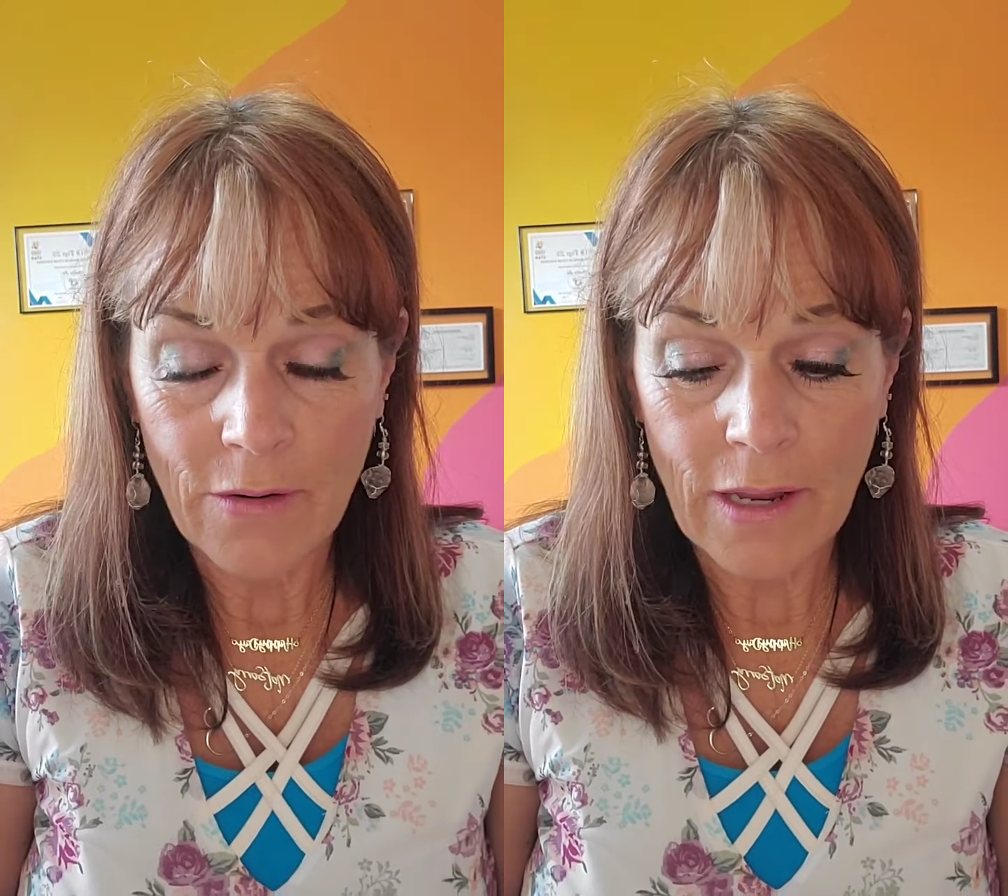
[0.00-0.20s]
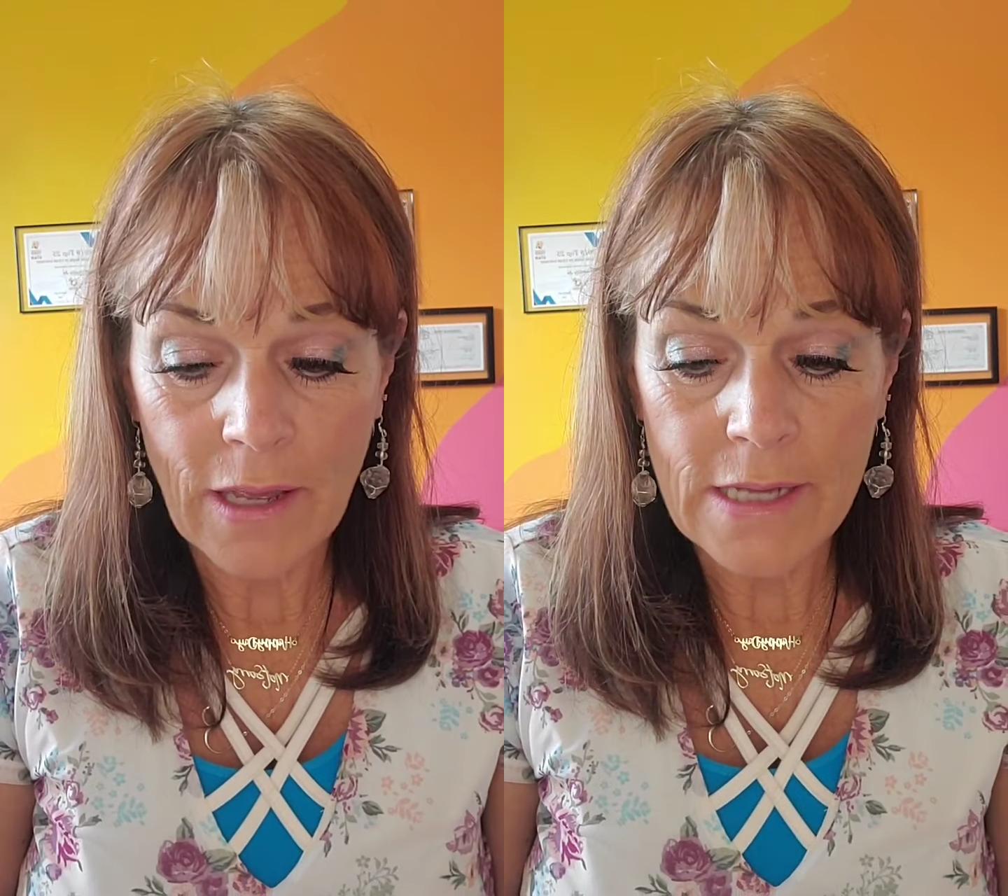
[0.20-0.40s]

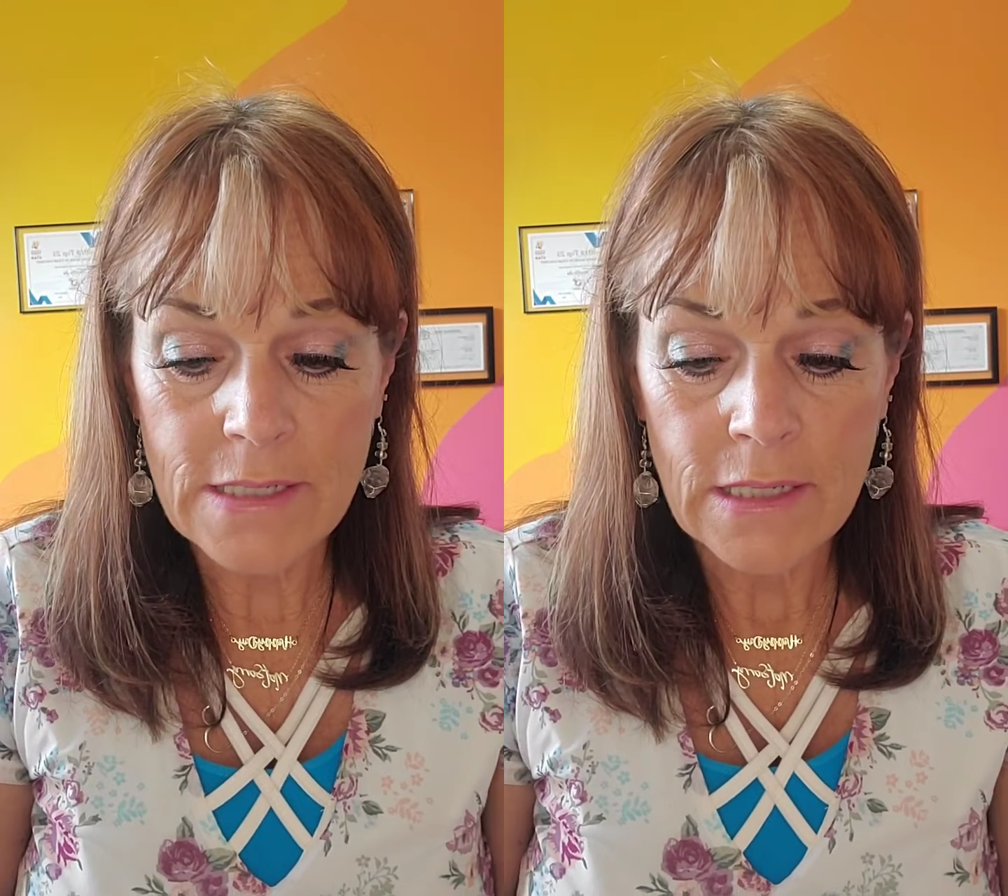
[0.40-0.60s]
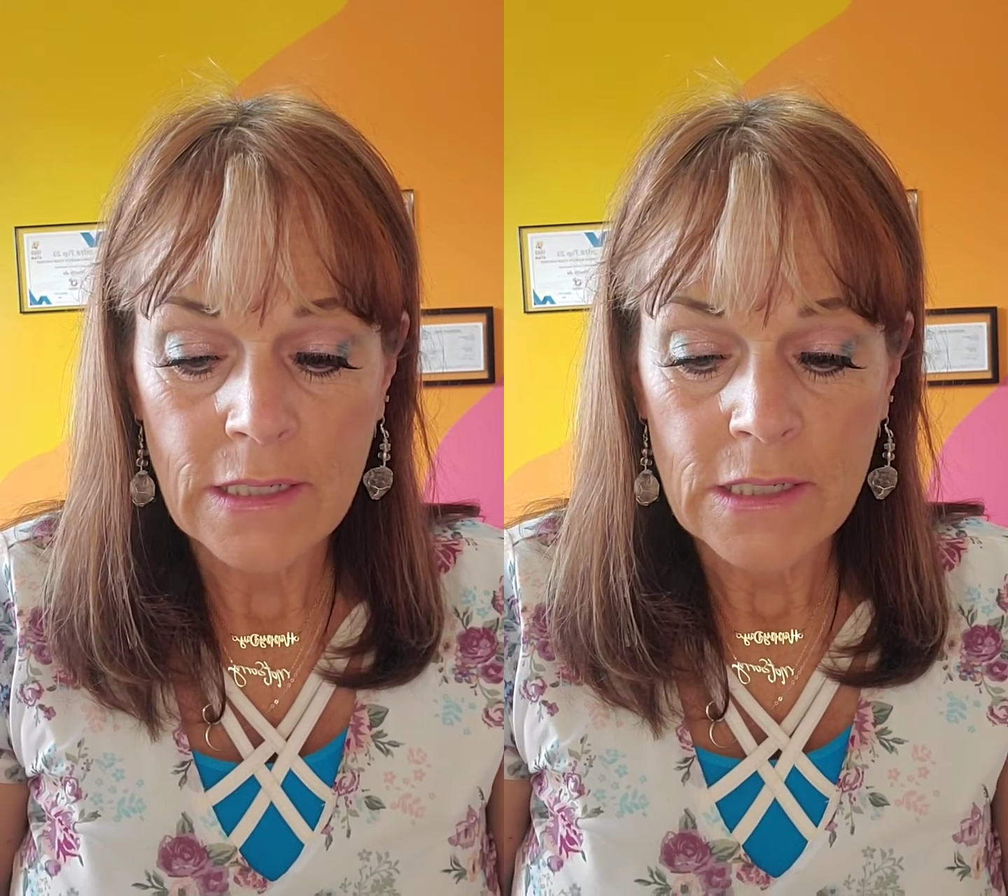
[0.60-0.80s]
Right,
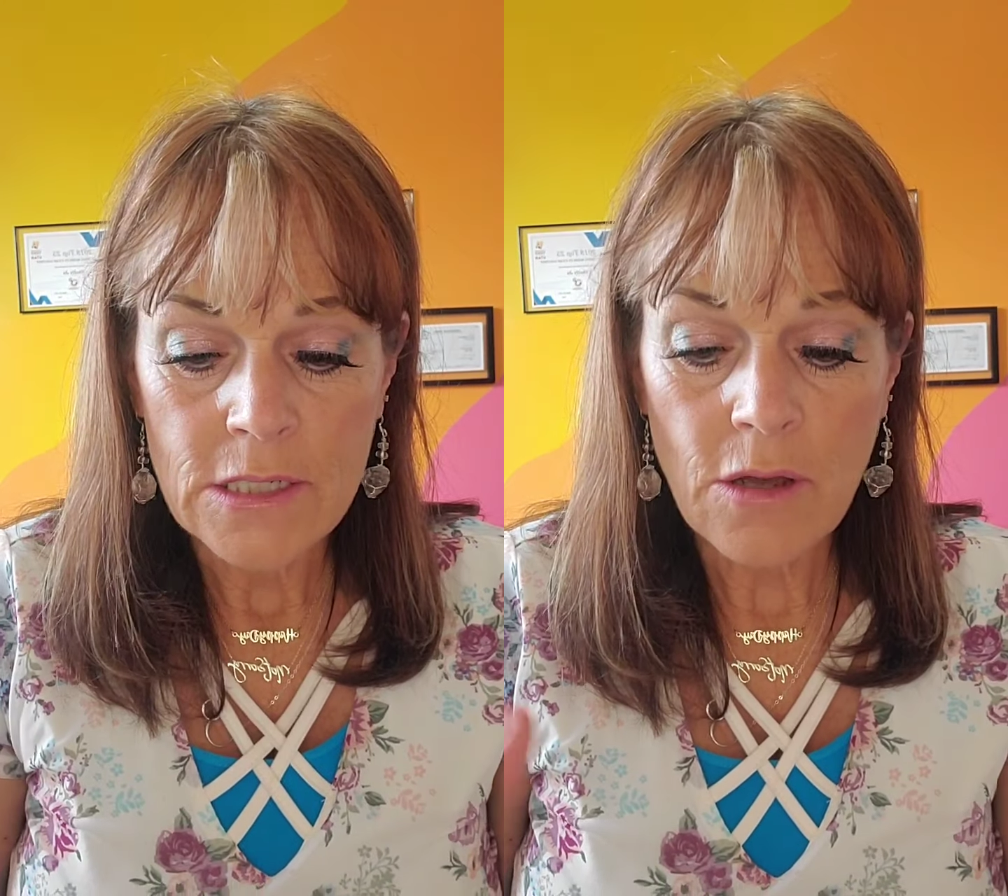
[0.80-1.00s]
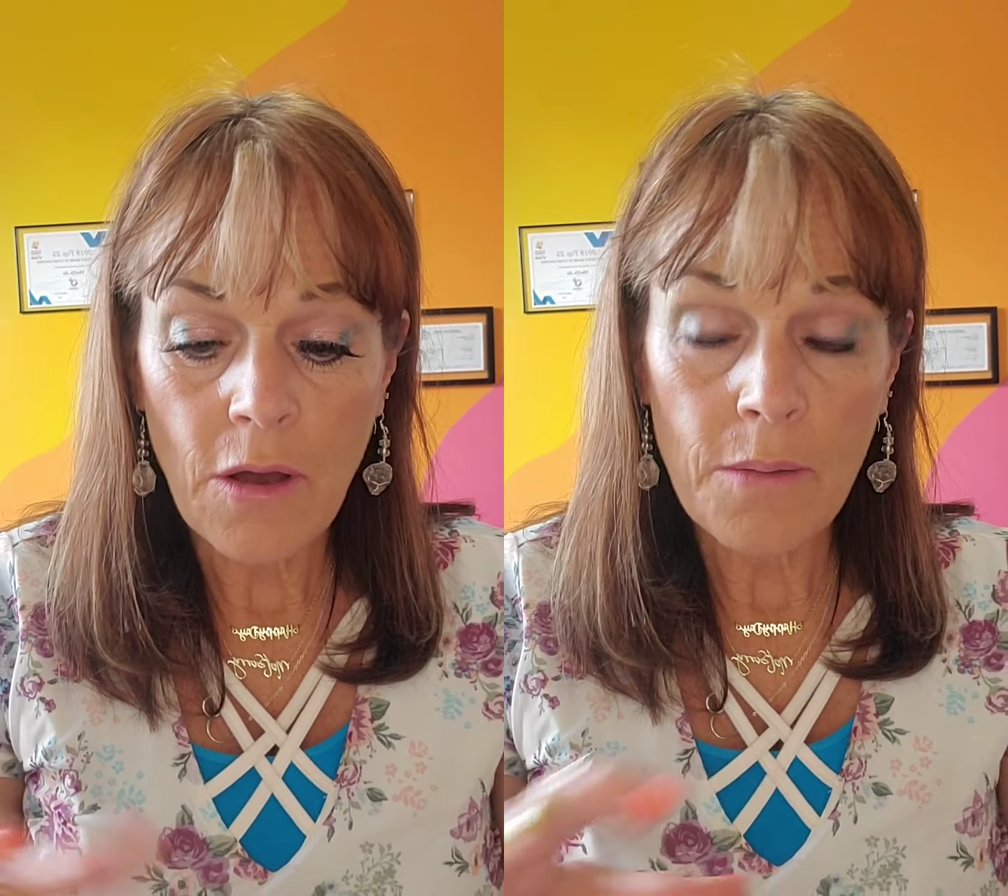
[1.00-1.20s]
guys?
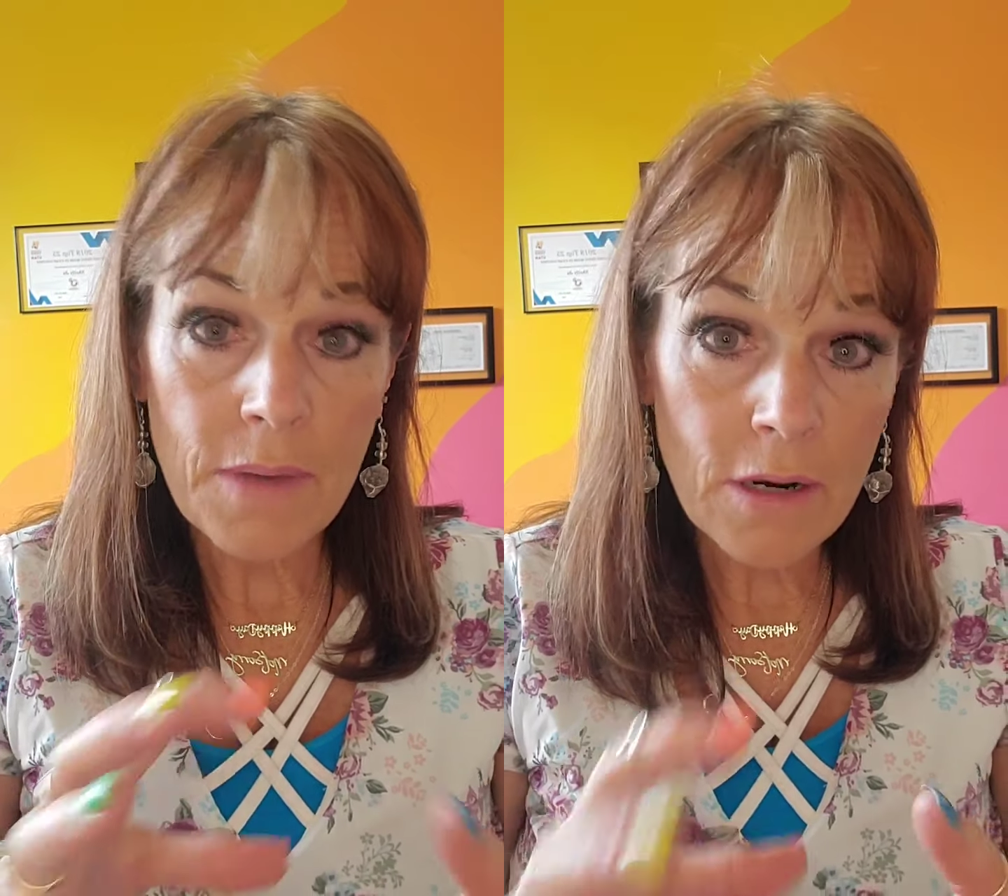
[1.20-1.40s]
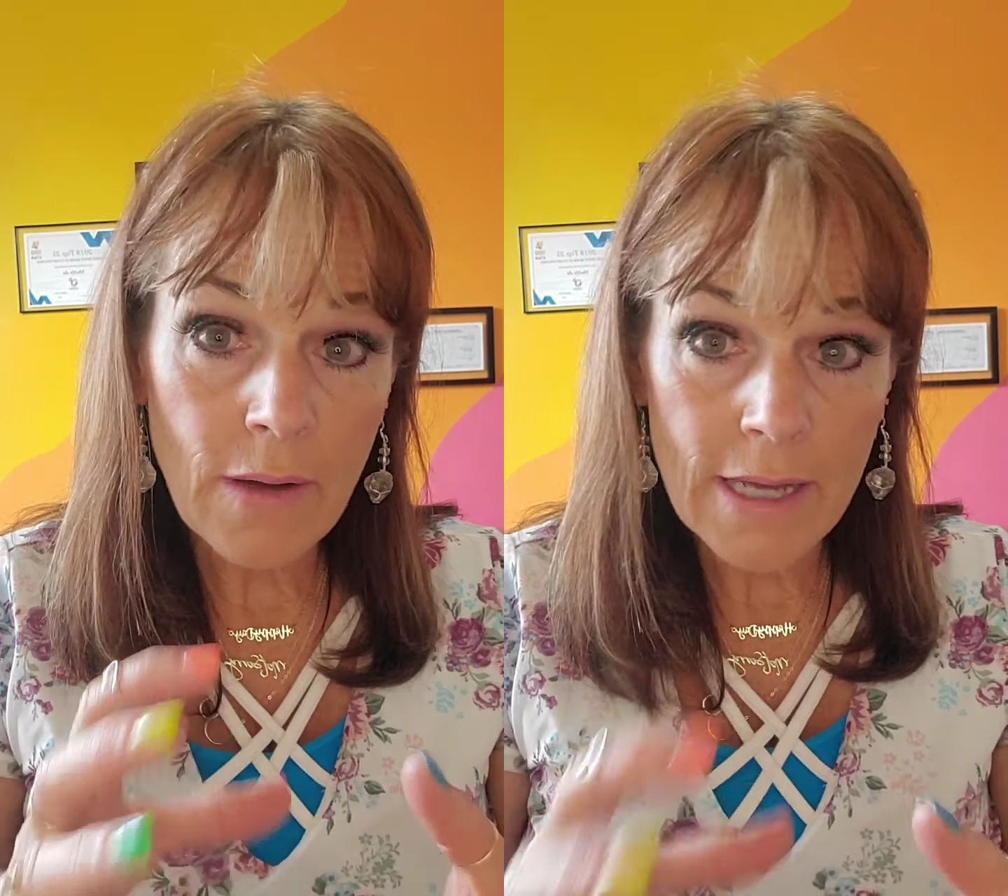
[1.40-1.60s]
So
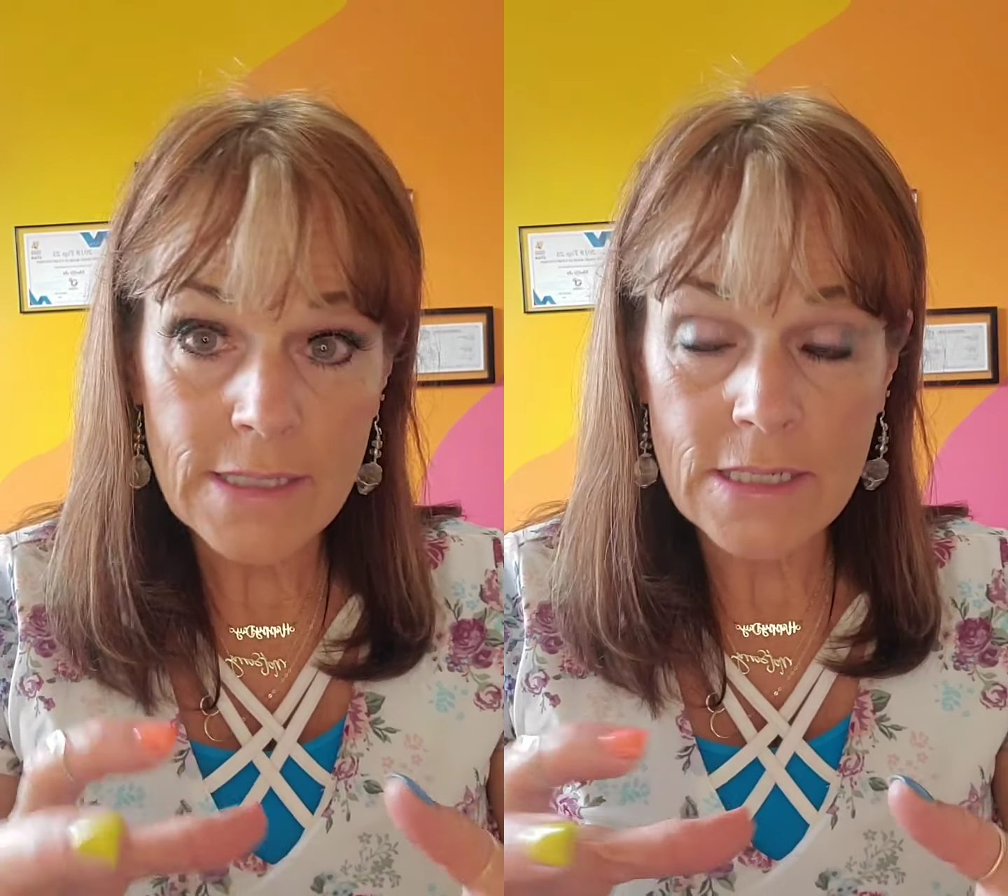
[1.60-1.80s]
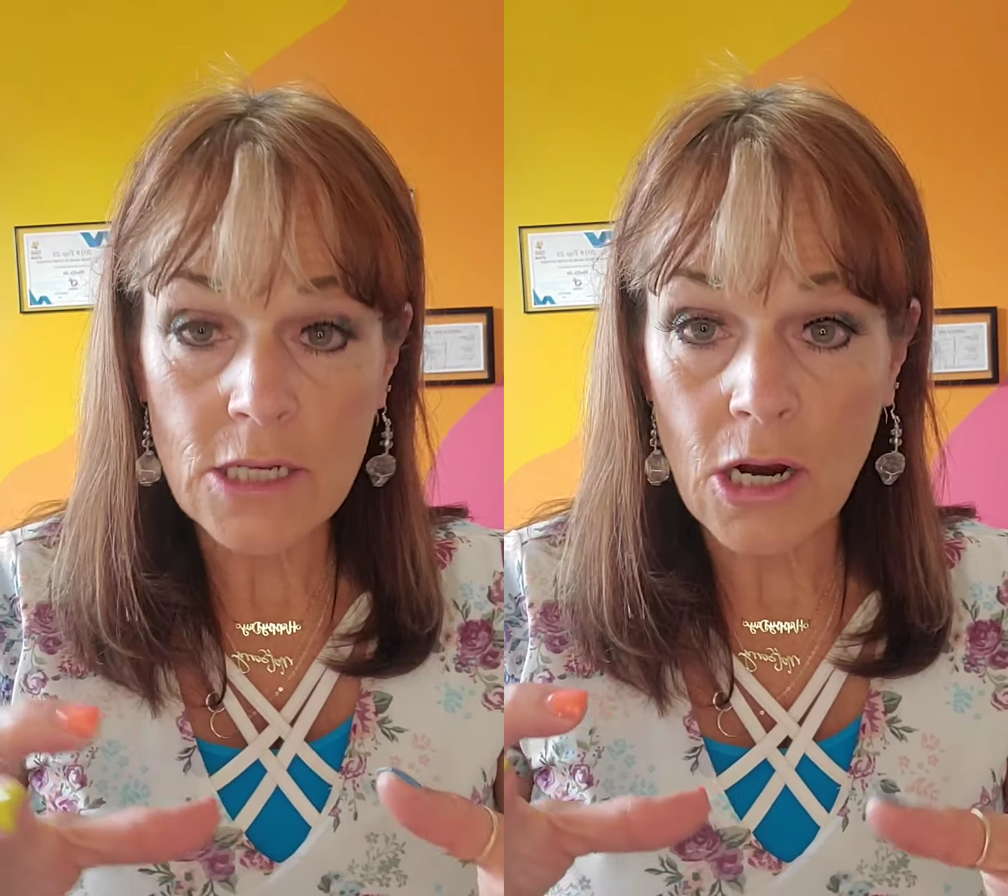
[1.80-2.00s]
amino
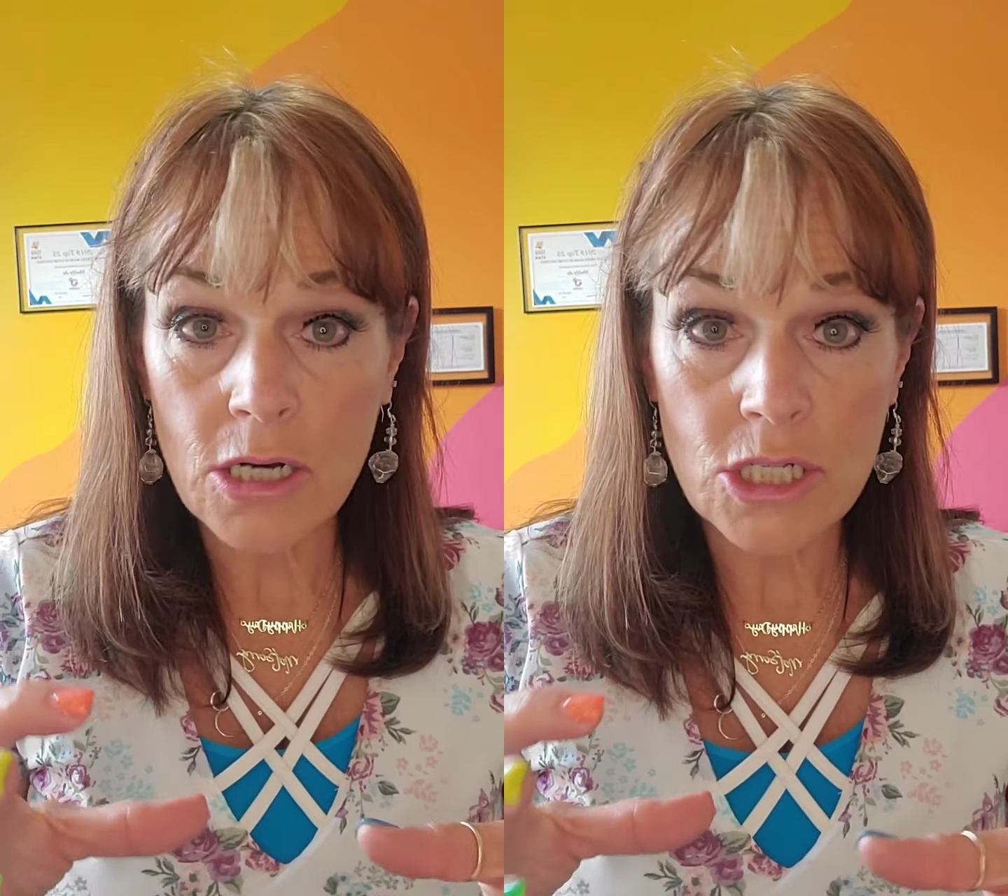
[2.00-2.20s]
acids are,